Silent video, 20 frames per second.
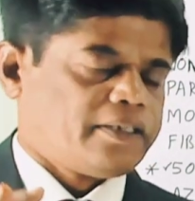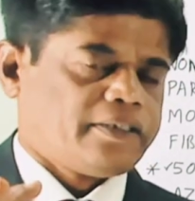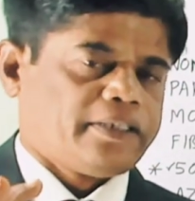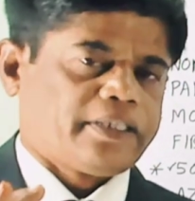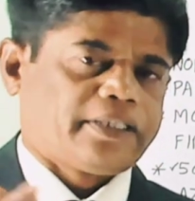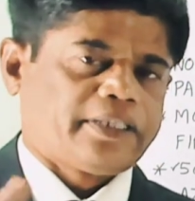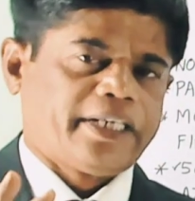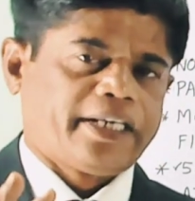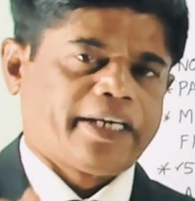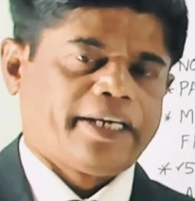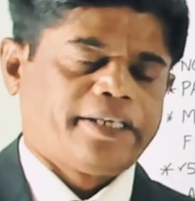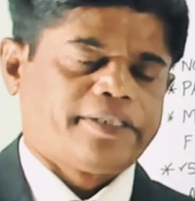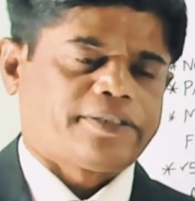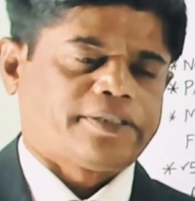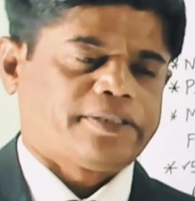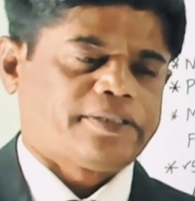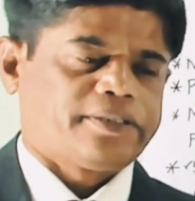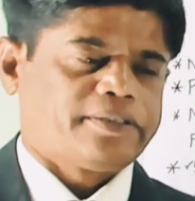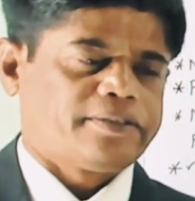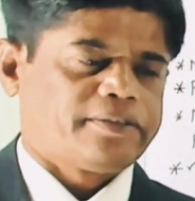the thing
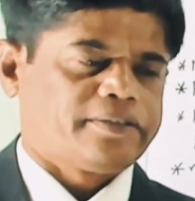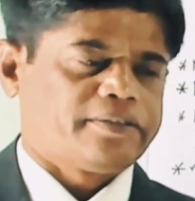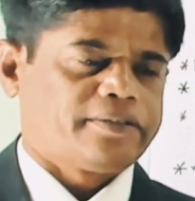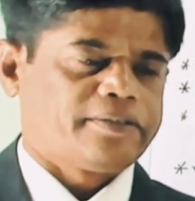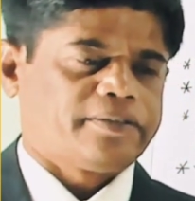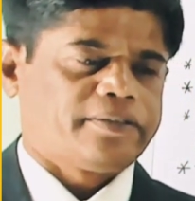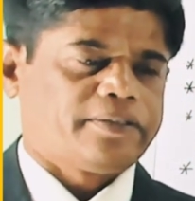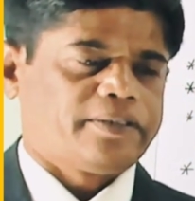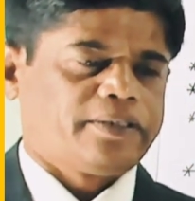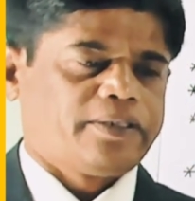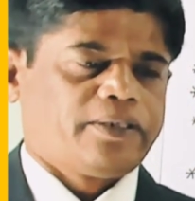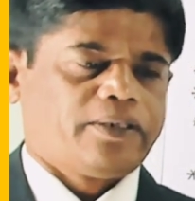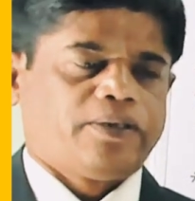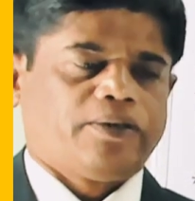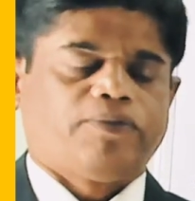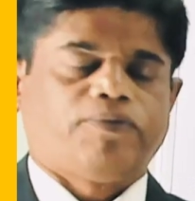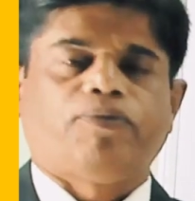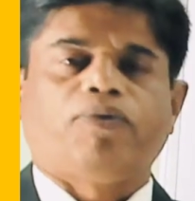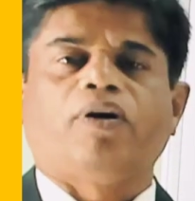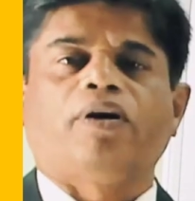is,
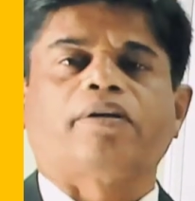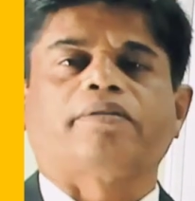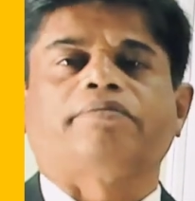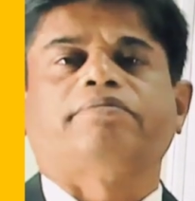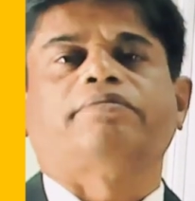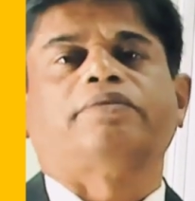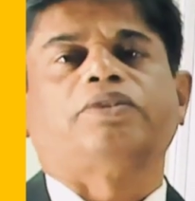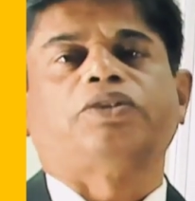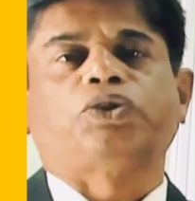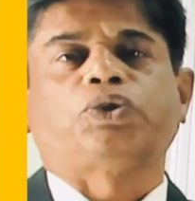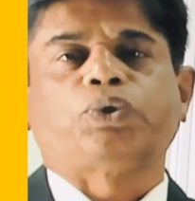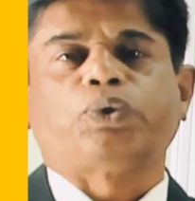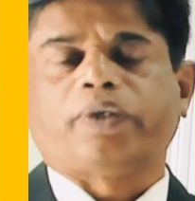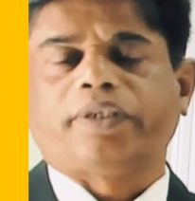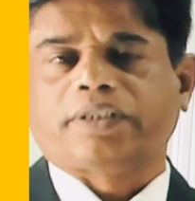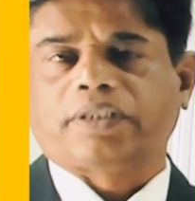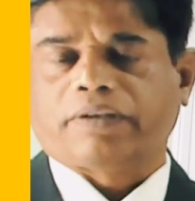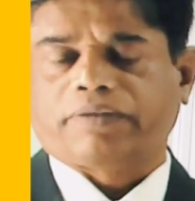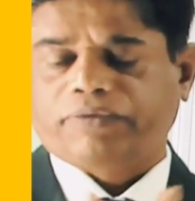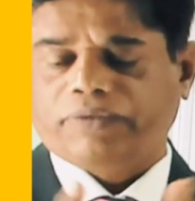for
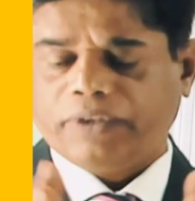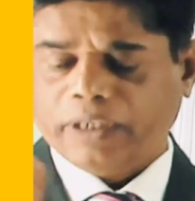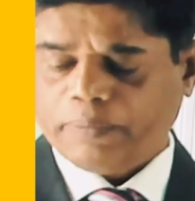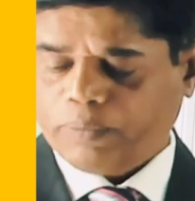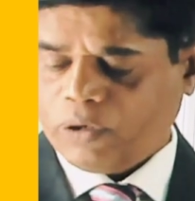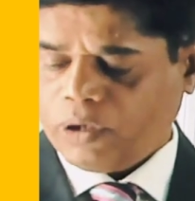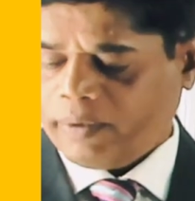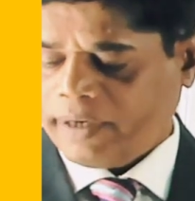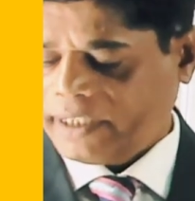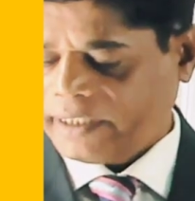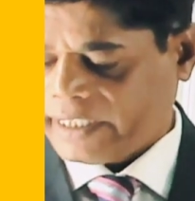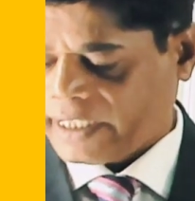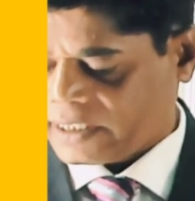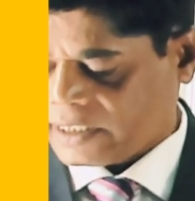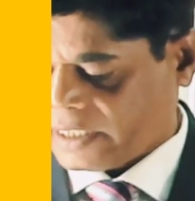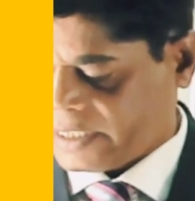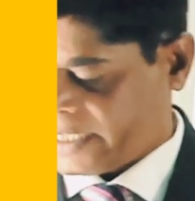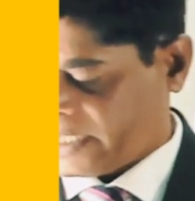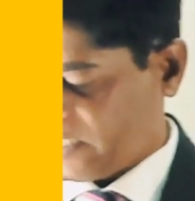students of diploma in textile